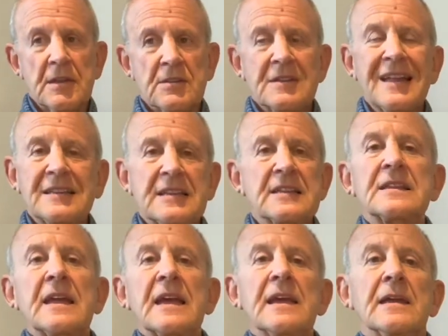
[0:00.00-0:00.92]

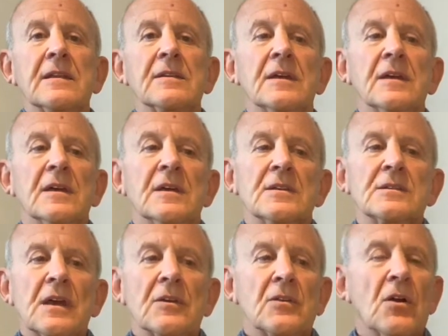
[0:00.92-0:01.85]
understand.
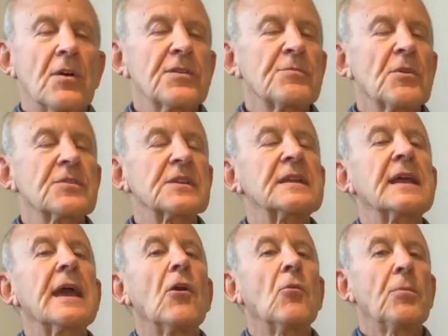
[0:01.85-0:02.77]
So cosmos can
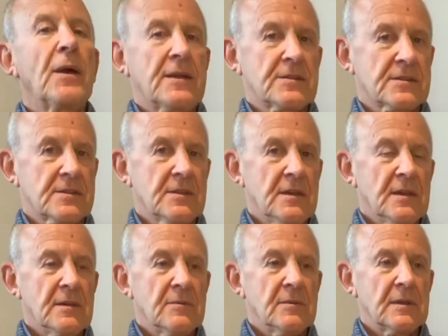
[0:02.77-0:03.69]
help us
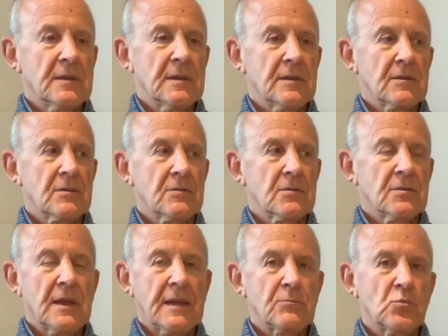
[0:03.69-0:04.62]

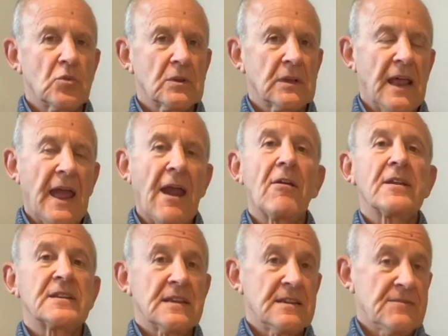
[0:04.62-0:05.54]
create more
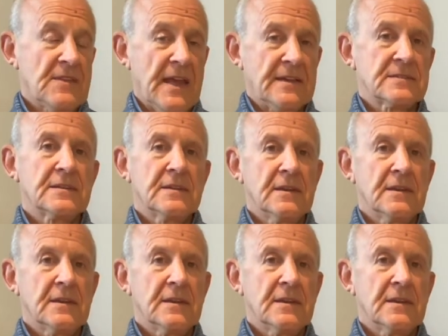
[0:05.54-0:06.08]
clarity in that